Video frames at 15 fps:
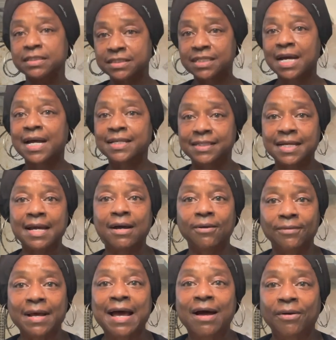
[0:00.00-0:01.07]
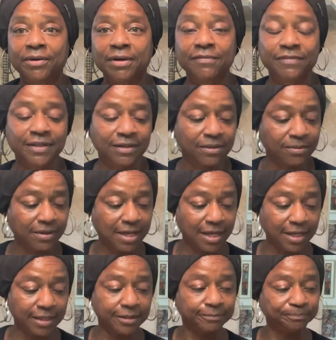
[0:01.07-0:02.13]
die down out of it,
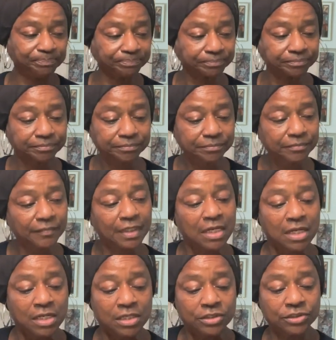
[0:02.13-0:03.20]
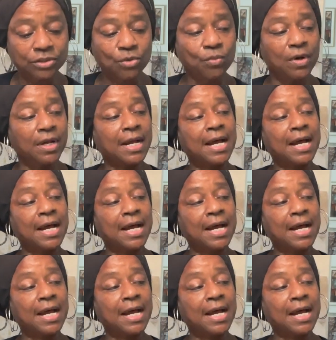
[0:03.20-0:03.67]
okay? So what